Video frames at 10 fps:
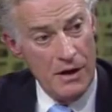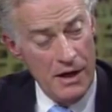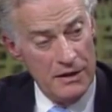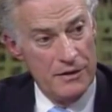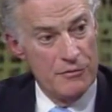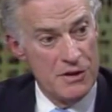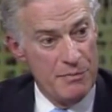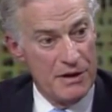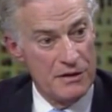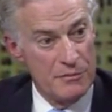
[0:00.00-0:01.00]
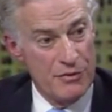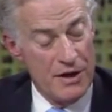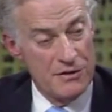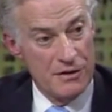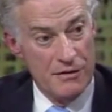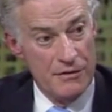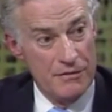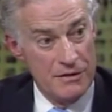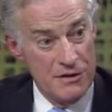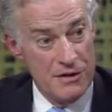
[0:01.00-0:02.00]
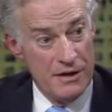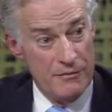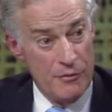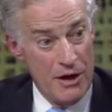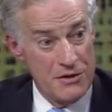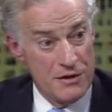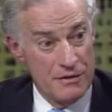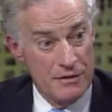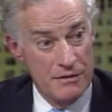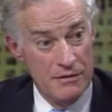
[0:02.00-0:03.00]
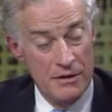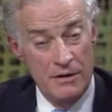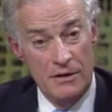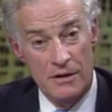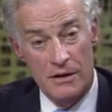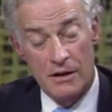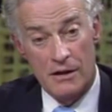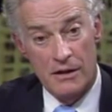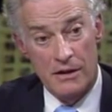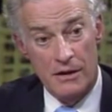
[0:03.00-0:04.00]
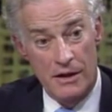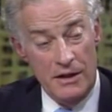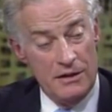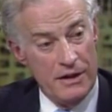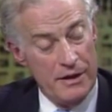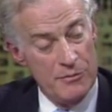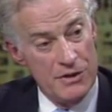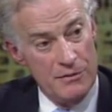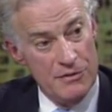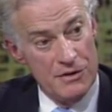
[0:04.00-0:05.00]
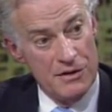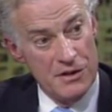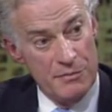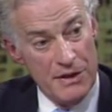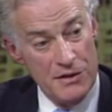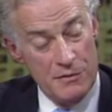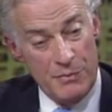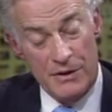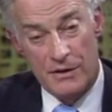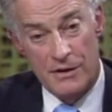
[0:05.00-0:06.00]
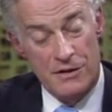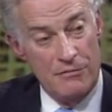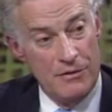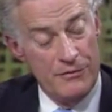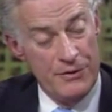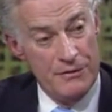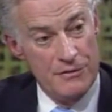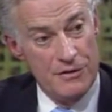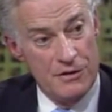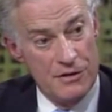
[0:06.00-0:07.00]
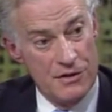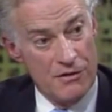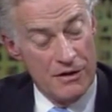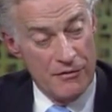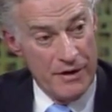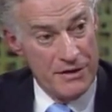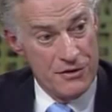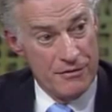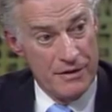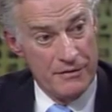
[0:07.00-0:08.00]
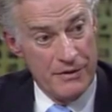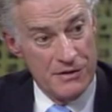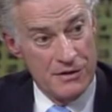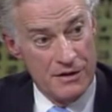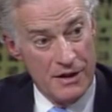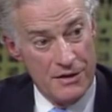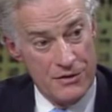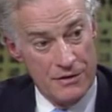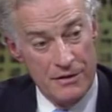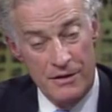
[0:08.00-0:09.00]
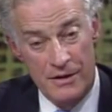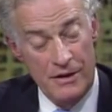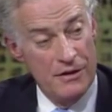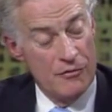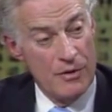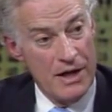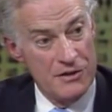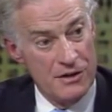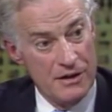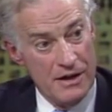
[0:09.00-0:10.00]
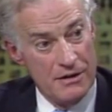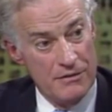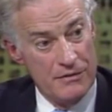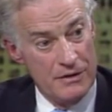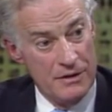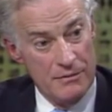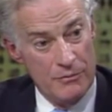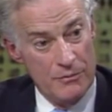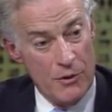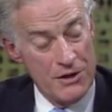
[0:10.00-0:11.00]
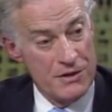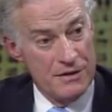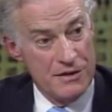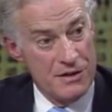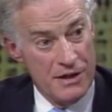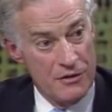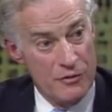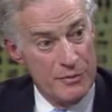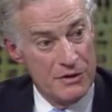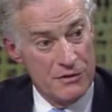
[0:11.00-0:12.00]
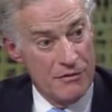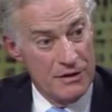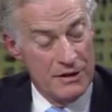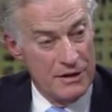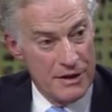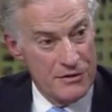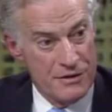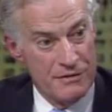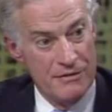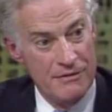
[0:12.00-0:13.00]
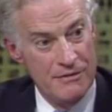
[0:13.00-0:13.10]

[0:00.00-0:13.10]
highly respected prosecutor in the state of Washington. Uh, he claims he was dismissed because he refused to start a grand jury investigation arising out of the Washington state gubernatorial election